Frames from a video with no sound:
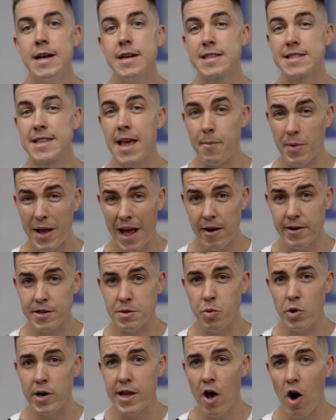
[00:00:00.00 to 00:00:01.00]
step count is
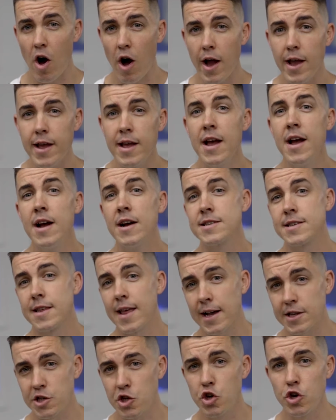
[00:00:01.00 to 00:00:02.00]
pretty high, so
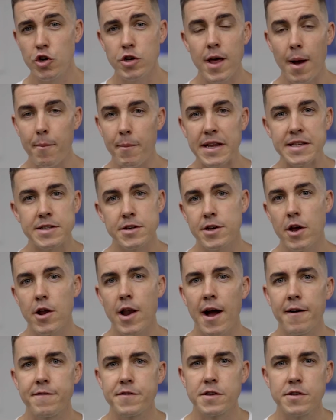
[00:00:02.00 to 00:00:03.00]
that's good. That means I don't
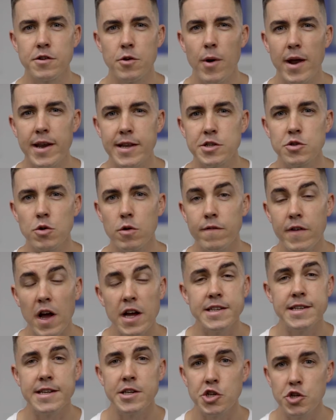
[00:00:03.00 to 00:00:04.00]
have to do any sort of
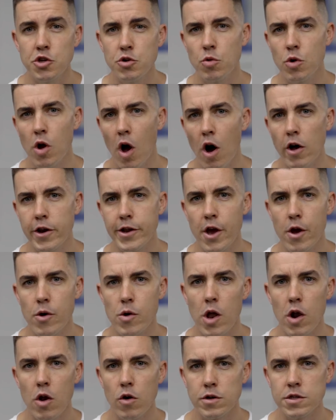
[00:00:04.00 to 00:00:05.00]
additional cardio
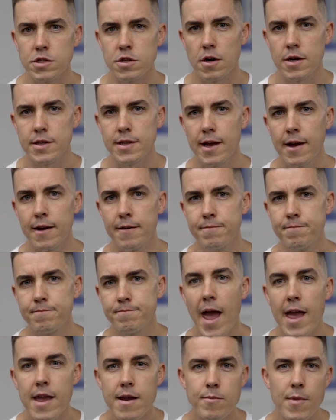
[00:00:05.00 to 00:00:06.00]
alongside that. The
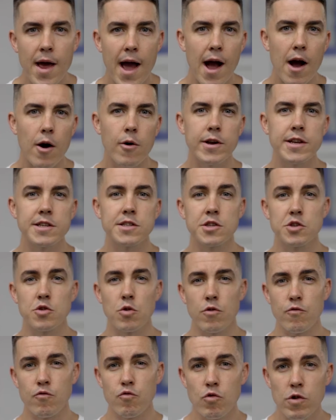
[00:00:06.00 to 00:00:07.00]
aim now is to
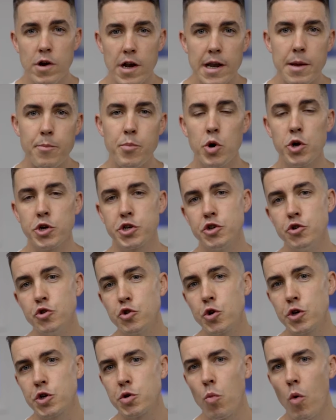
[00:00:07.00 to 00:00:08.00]
sort of really push
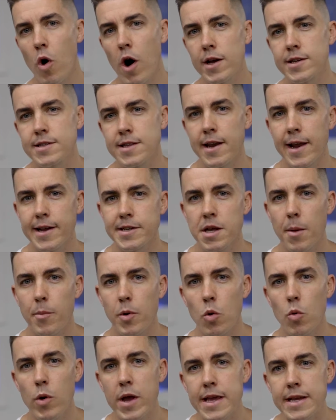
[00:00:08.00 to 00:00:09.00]
nutrition-wise the next couple
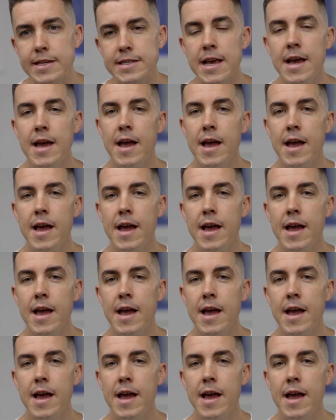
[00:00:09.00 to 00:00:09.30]
of weeks